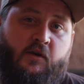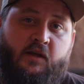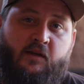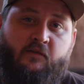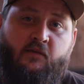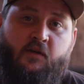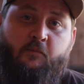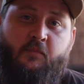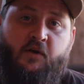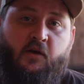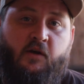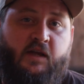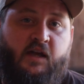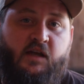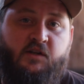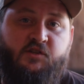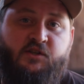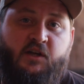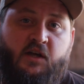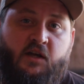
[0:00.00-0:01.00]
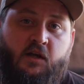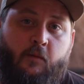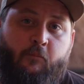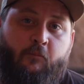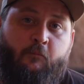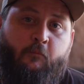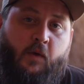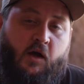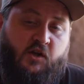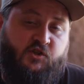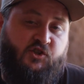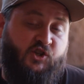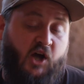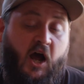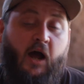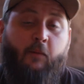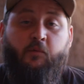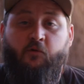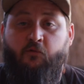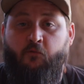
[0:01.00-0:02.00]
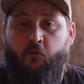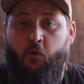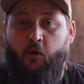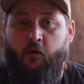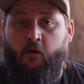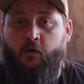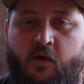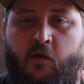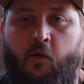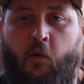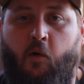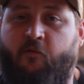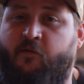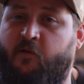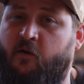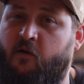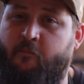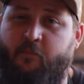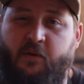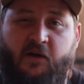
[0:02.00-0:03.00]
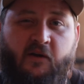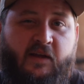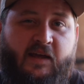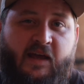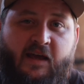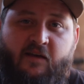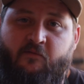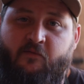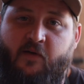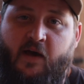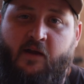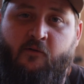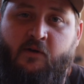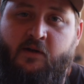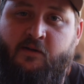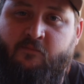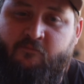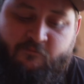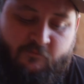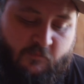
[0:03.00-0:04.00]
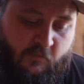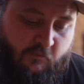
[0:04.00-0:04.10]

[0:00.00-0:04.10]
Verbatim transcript: given beer can chicken a shot before. Or if you're a beer can veteran,